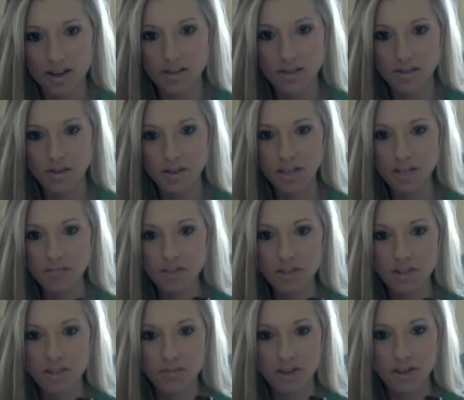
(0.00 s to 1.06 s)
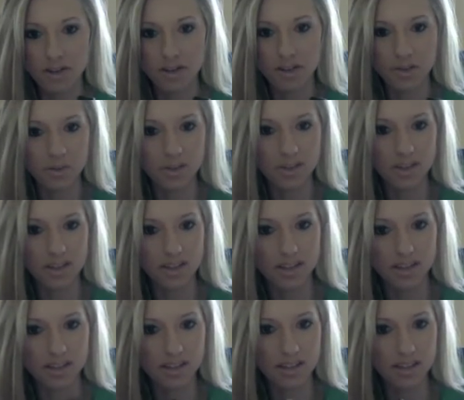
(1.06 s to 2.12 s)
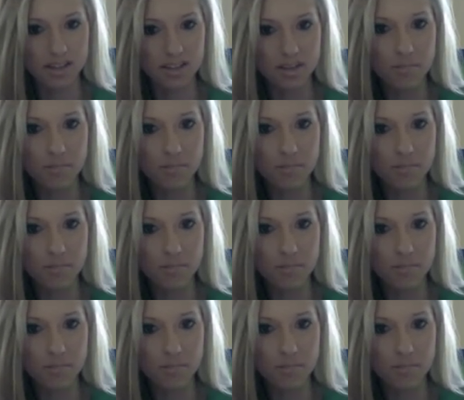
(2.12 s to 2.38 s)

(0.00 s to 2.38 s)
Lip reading: So I think I'm going to do my nails with this, and then to